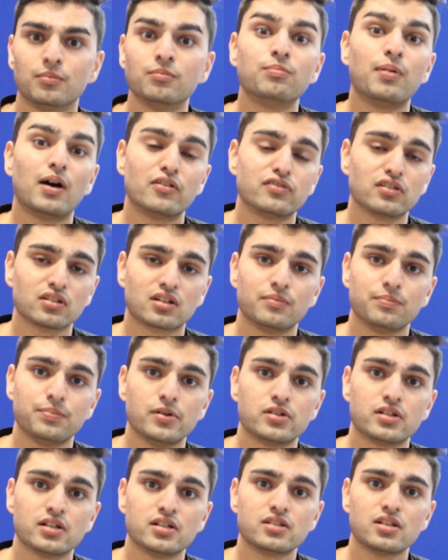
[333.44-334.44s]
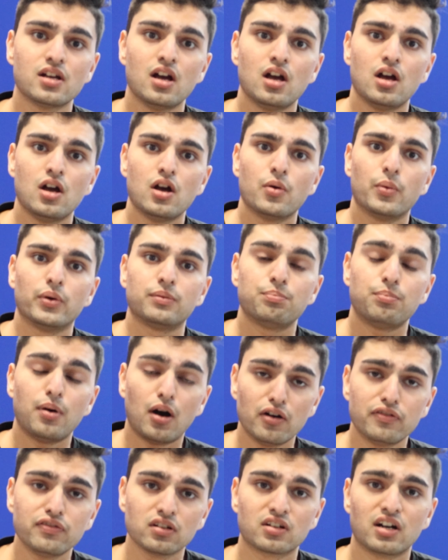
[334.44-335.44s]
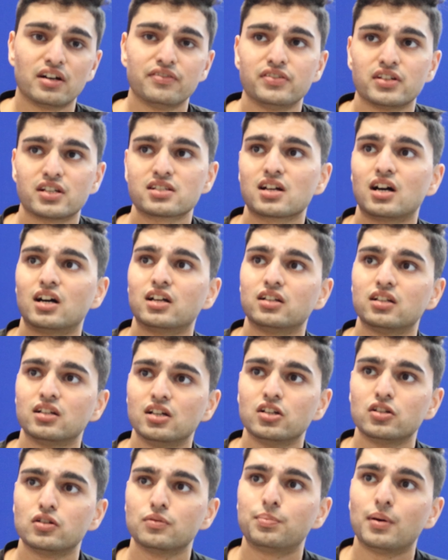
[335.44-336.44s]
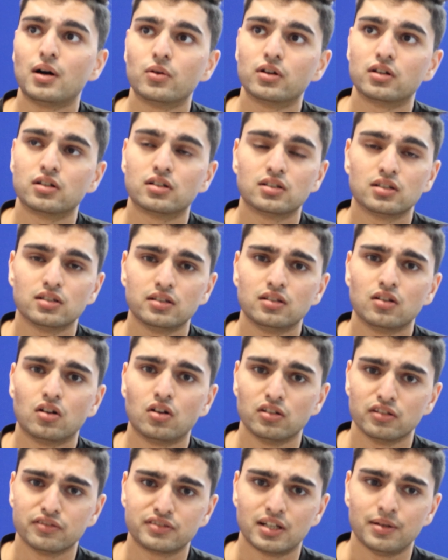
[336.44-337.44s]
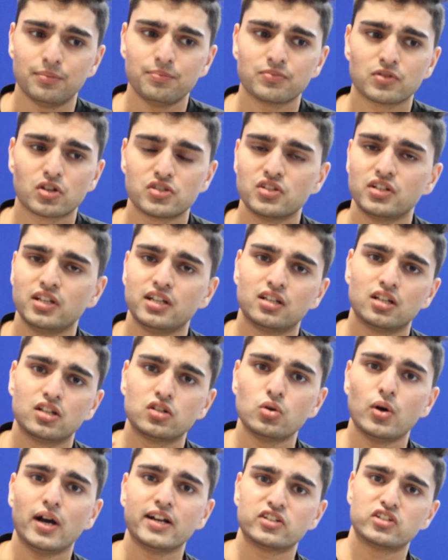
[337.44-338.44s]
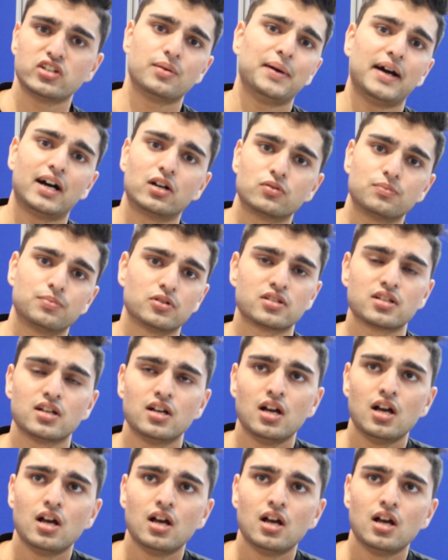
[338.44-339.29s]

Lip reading: powerful computers with powerful graphics card to power all of them, because you need 2 HDMI outputs.